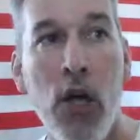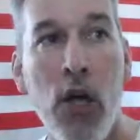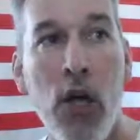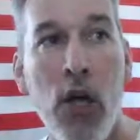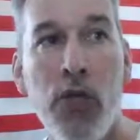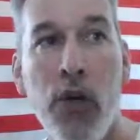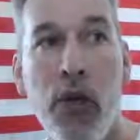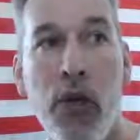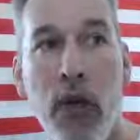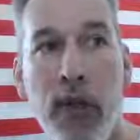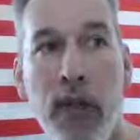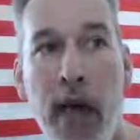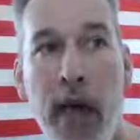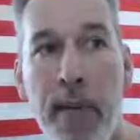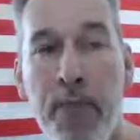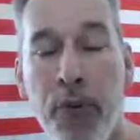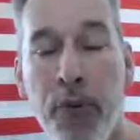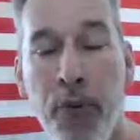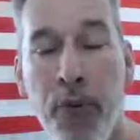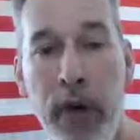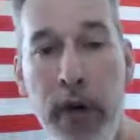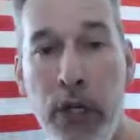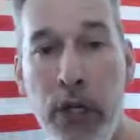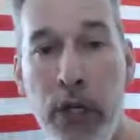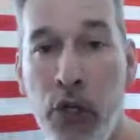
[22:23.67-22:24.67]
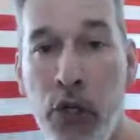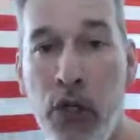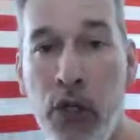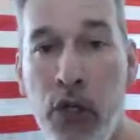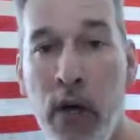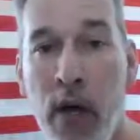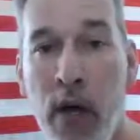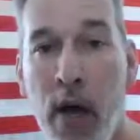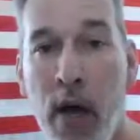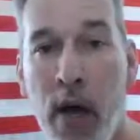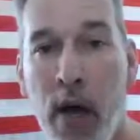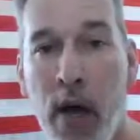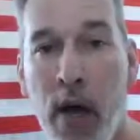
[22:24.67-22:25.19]
So they
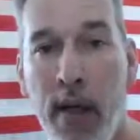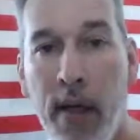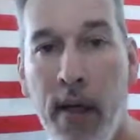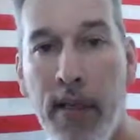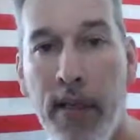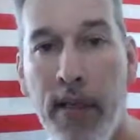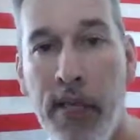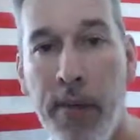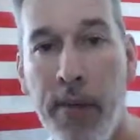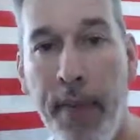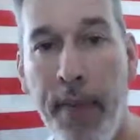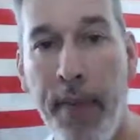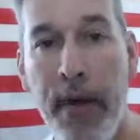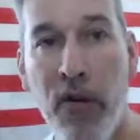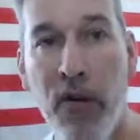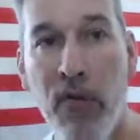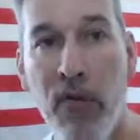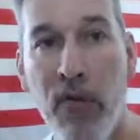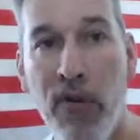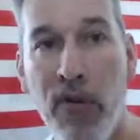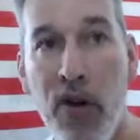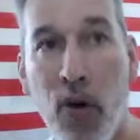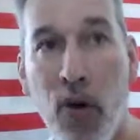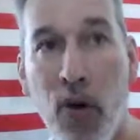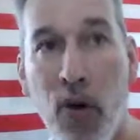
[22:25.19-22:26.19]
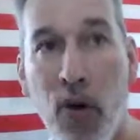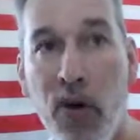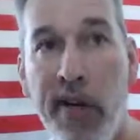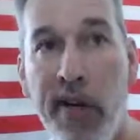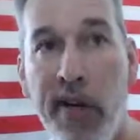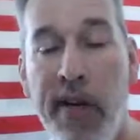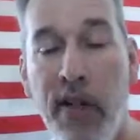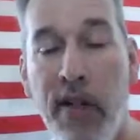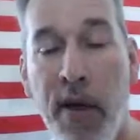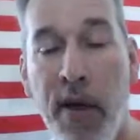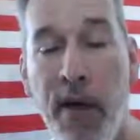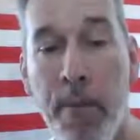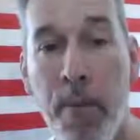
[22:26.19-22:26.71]
preach the
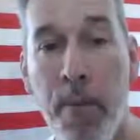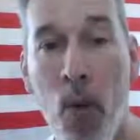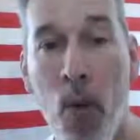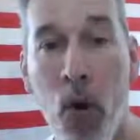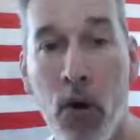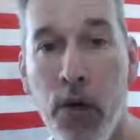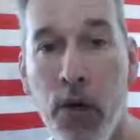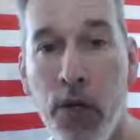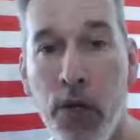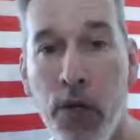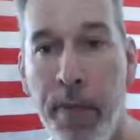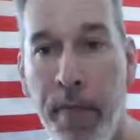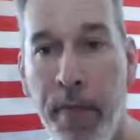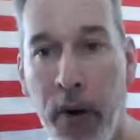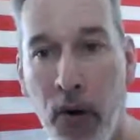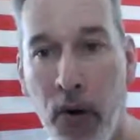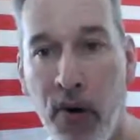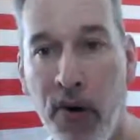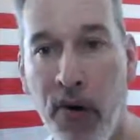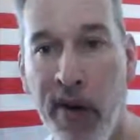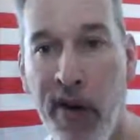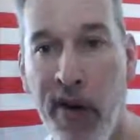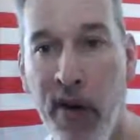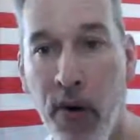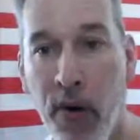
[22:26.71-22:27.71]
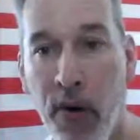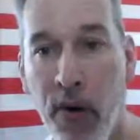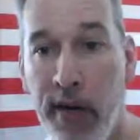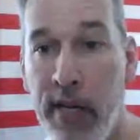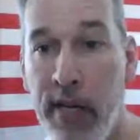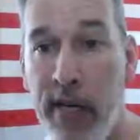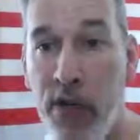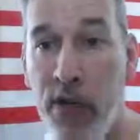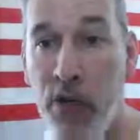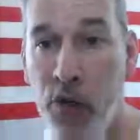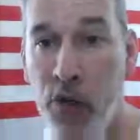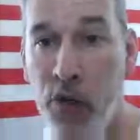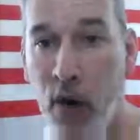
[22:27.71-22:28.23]
superiority, the moral superiority,
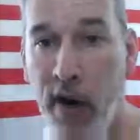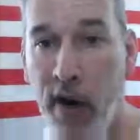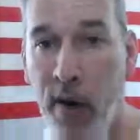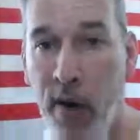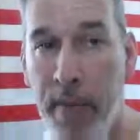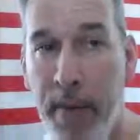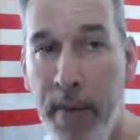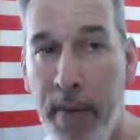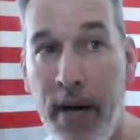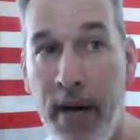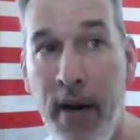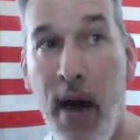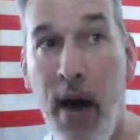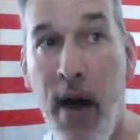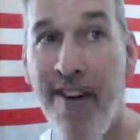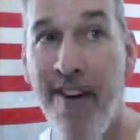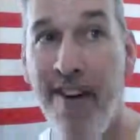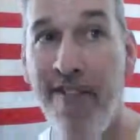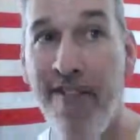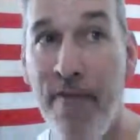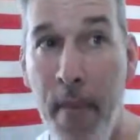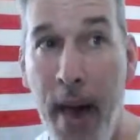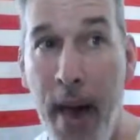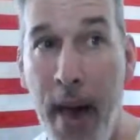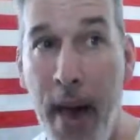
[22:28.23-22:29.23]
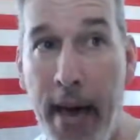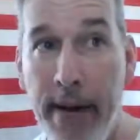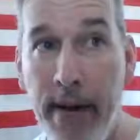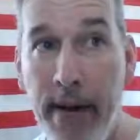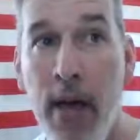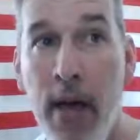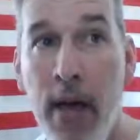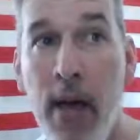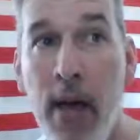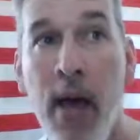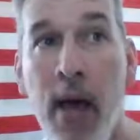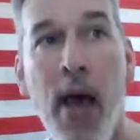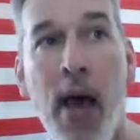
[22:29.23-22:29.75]
sorry, women, of
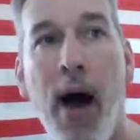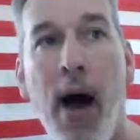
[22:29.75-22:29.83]
men.